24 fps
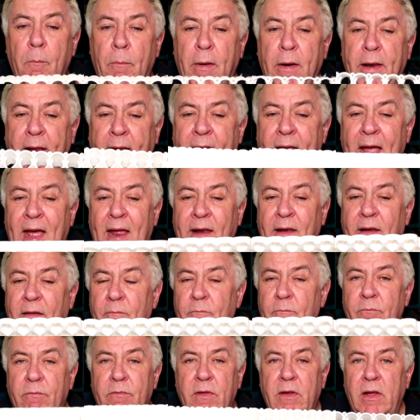But again,
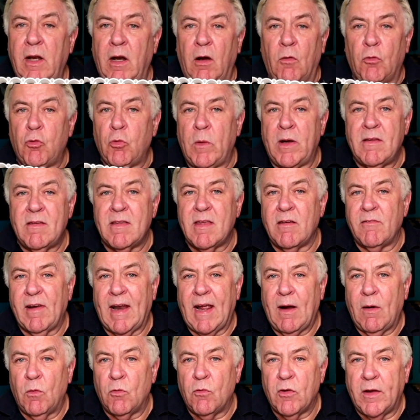27
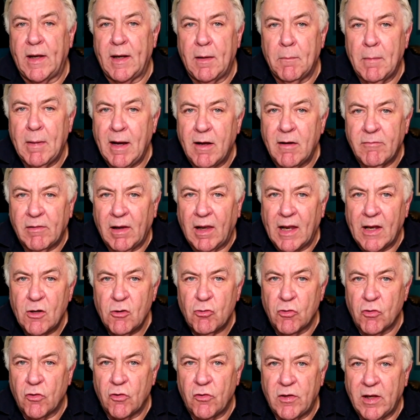hours at the amount of
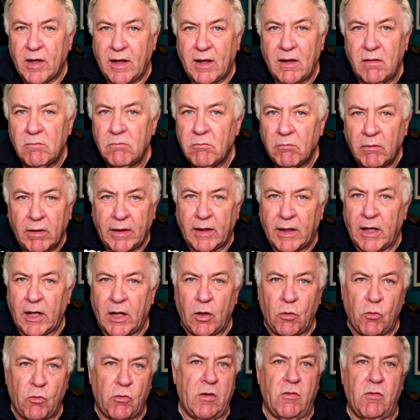electricity it
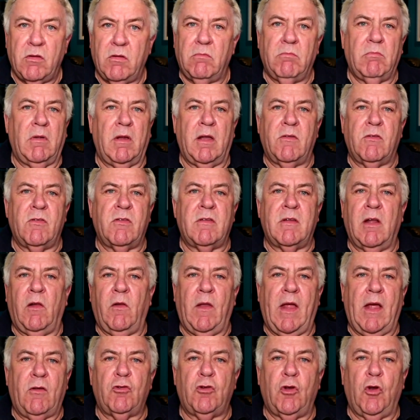uses is still
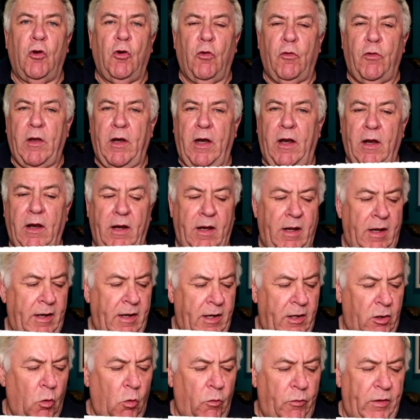next to nothing, and
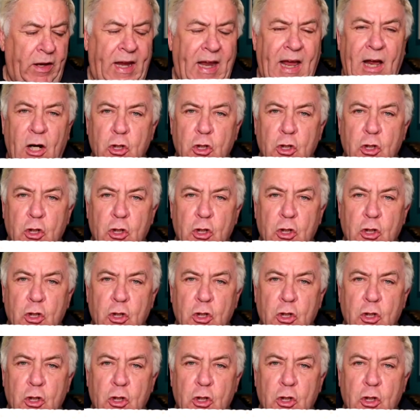I don't think it